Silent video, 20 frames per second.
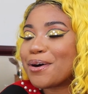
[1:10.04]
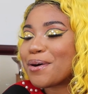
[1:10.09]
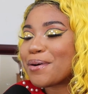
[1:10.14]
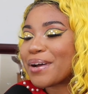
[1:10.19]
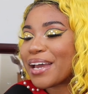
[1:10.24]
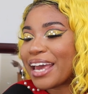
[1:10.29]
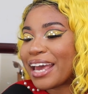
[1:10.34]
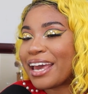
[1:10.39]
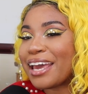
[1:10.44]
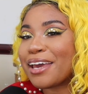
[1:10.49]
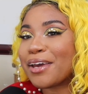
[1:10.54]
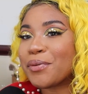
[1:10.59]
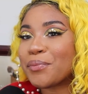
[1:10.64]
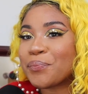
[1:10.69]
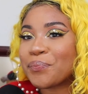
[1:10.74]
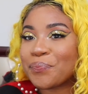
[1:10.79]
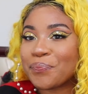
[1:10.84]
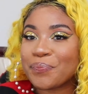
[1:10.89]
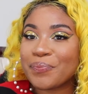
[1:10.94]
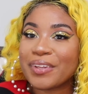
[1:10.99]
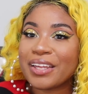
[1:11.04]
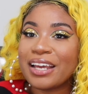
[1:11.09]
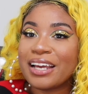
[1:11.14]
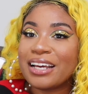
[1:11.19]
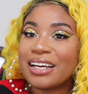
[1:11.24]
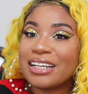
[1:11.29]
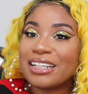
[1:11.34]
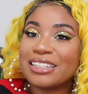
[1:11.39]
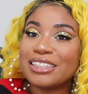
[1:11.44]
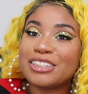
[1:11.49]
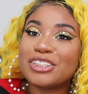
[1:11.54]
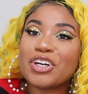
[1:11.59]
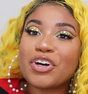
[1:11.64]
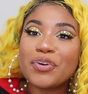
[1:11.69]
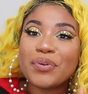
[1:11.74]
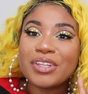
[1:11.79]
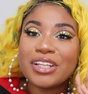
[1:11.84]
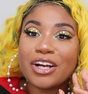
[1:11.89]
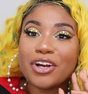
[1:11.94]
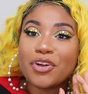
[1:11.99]
Okay,
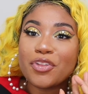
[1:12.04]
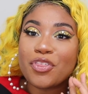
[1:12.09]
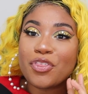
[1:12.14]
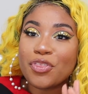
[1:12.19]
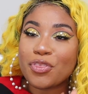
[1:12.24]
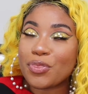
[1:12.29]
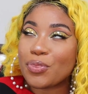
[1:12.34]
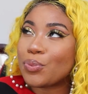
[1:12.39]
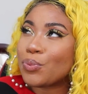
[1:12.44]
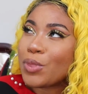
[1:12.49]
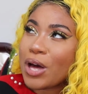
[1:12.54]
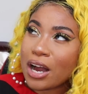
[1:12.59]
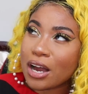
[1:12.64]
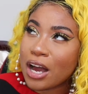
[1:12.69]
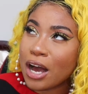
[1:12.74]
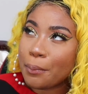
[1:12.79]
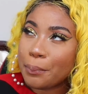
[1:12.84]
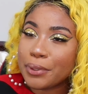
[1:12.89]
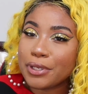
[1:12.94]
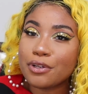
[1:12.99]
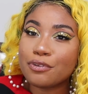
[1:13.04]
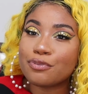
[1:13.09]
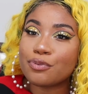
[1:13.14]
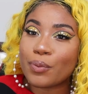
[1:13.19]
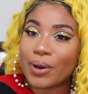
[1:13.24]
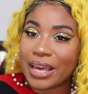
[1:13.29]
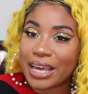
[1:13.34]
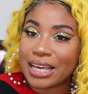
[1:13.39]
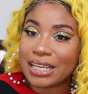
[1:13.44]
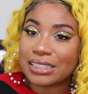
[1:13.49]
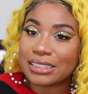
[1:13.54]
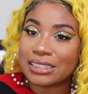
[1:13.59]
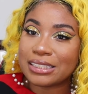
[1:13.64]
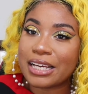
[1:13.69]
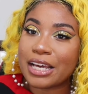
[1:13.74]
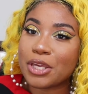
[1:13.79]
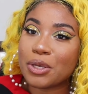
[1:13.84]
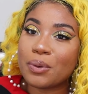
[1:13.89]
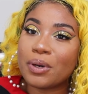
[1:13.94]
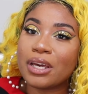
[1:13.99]
so there's a couple of ways
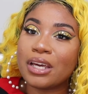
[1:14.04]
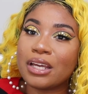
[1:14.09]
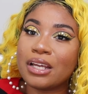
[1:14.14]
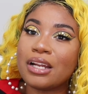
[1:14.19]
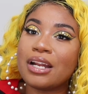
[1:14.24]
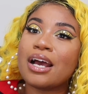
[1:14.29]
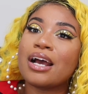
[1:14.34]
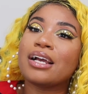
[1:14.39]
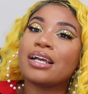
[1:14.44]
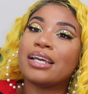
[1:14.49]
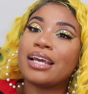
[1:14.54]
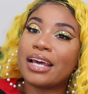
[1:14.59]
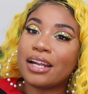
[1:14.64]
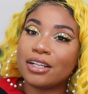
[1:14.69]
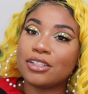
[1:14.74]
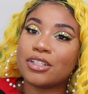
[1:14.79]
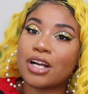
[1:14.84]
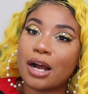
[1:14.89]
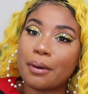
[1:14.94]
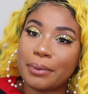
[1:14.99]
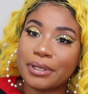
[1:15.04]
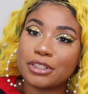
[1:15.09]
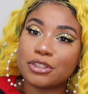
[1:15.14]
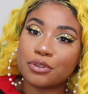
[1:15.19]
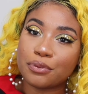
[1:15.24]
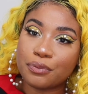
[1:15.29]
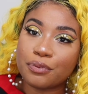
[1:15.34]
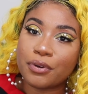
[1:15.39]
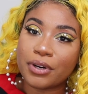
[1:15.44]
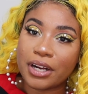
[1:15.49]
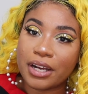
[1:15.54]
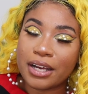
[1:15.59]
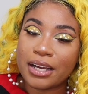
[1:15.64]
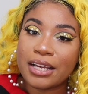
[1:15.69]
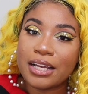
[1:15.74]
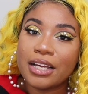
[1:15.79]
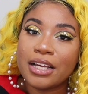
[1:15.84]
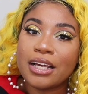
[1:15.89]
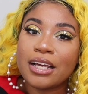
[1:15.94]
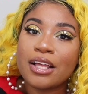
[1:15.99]
that you can get a job at Sephora.
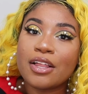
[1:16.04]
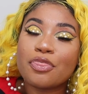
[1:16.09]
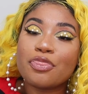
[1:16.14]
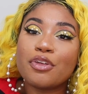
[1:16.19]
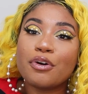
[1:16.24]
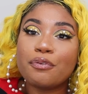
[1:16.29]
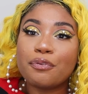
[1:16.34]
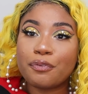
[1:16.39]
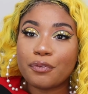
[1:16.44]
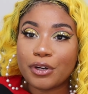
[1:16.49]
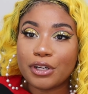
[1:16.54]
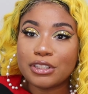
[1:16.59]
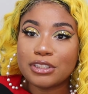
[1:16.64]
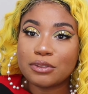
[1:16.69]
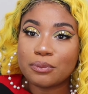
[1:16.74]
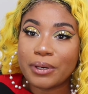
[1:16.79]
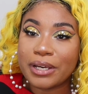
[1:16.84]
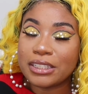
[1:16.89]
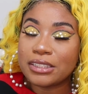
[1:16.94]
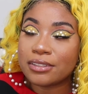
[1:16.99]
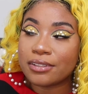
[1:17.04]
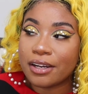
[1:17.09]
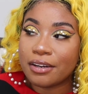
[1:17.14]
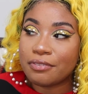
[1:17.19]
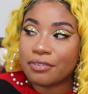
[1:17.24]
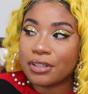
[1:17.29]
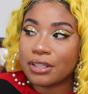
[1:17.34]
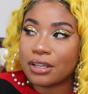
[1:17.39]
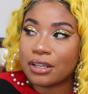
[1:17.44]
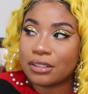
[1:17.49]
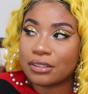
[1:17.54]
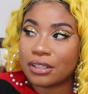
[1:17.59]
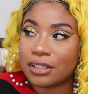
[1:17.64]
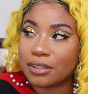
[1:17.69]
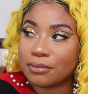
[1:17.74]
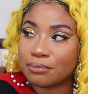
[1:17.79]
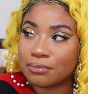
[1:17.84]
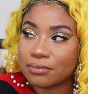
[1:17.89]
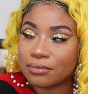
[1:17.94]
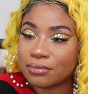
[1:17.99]
The first way, sorry for the
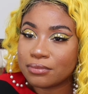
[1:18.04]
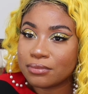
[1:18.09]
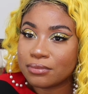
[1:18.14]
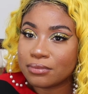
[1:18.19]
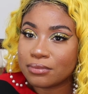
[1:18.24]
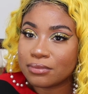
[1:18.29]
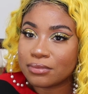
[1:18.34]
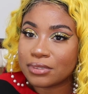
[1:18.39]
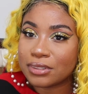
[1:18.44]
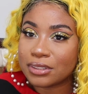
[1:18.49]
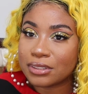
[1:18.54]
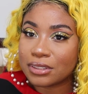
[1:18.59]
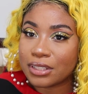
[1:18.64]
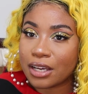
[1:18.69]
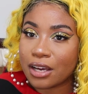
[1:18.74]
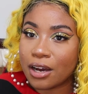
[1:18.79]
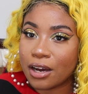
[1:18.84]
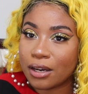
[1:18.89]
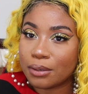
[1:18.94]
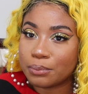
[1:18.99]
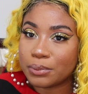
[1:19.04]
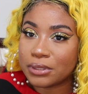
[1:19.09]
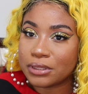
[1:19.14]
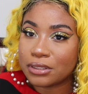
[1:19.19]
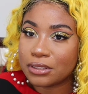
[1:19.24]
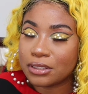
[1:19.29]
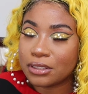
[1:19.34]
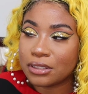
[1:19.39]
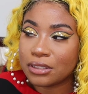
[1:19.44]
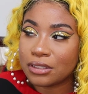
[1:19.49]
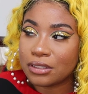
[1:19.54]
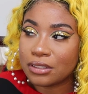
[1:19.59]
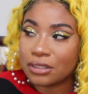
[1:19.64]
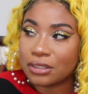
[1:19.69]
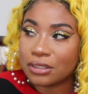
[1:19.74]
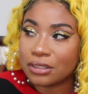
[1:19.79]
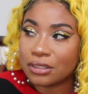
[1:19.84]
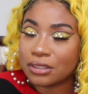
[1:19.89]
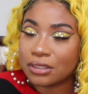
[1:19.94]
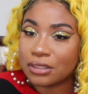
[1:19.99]
alarm. There's like cops. You
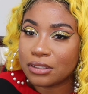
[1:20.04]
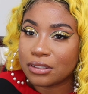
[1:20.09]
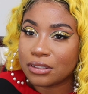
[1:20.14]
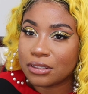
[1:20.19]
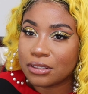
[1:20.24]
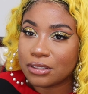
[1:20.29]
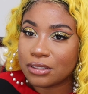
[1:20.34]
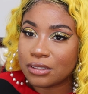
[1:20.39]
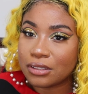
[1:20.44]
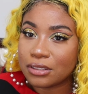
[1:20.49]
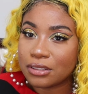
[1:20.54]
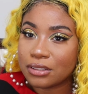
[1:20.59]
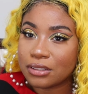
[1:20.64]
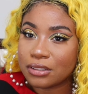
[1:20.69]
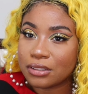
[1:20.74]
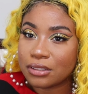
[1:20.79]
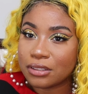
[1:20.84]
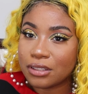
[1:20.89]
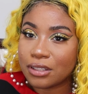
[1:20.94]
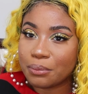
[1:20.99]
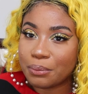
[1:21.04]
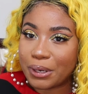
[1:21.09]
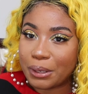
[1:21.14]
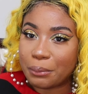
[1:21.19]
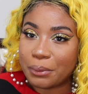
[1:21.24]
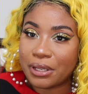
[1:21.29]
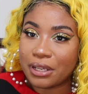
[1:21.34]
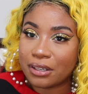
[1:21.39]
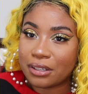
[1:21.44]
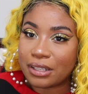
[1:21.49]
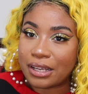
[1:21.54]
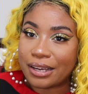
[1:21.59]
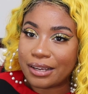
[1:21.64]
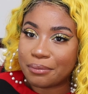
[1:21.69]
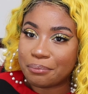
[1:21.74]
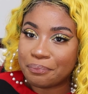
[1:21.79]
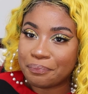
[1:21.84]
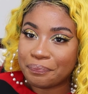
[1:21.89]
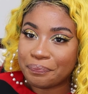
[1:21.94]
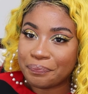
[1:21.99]
can probably hear that.